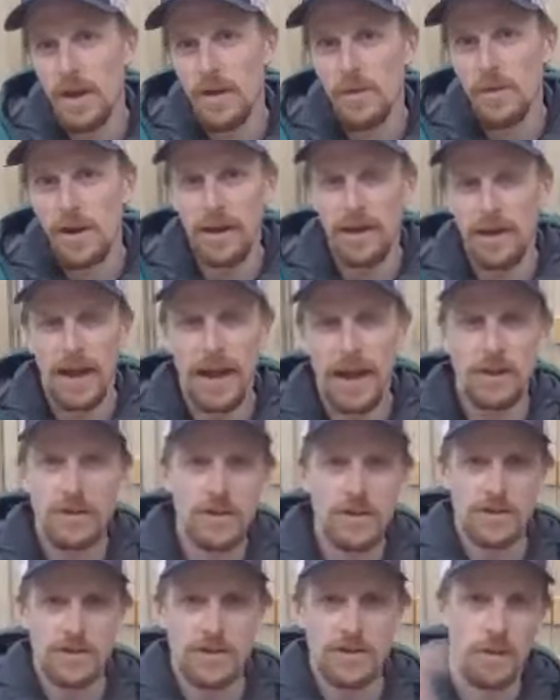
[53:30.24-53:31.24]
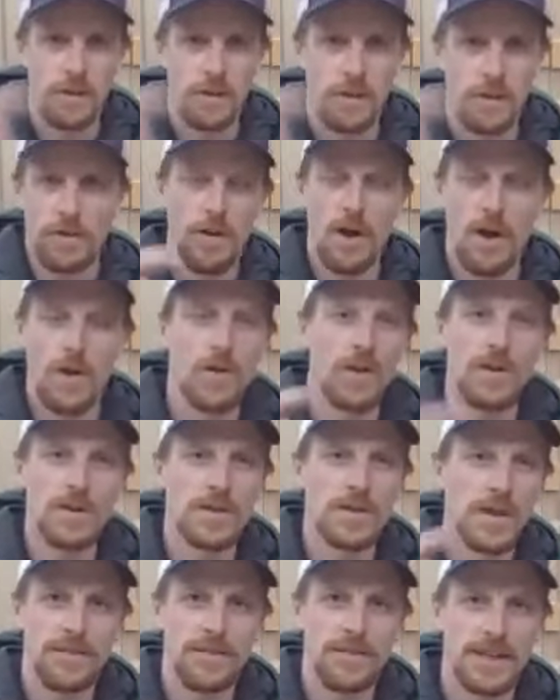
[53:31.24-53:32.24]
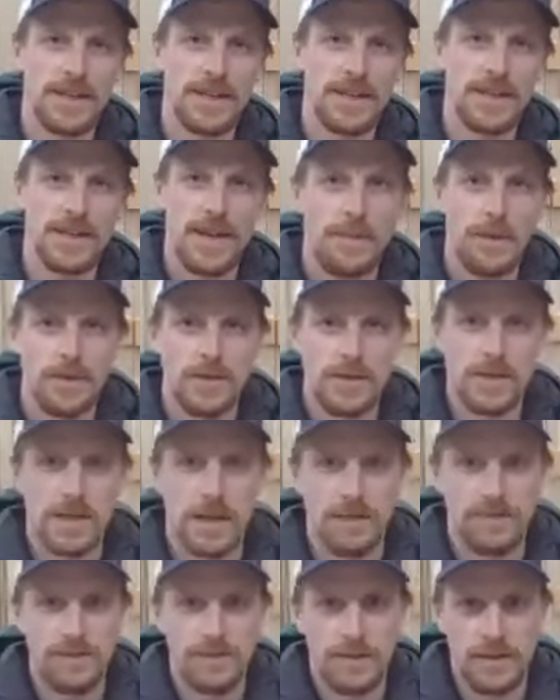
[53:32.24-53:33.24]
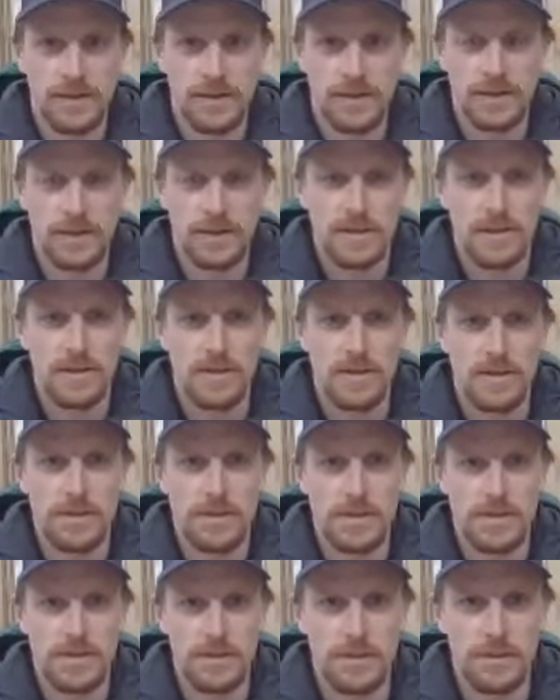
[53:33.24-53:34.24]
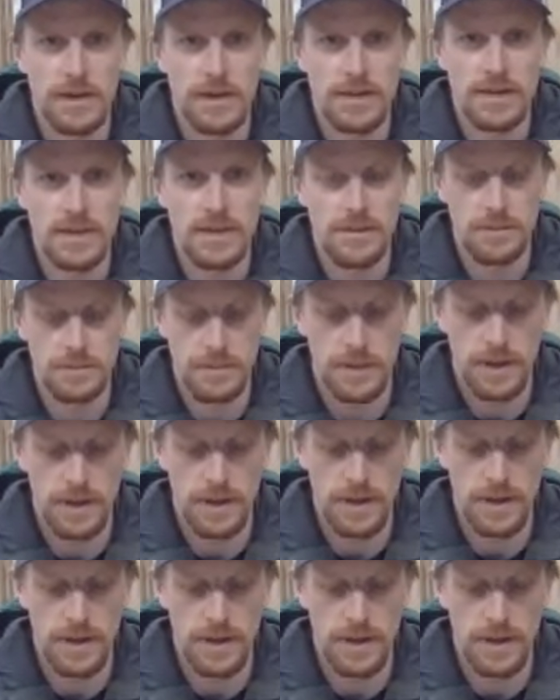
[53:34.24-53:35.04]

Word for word: you may want to, I usually just would throw new stuff on top of old stuff because I'm lazy. But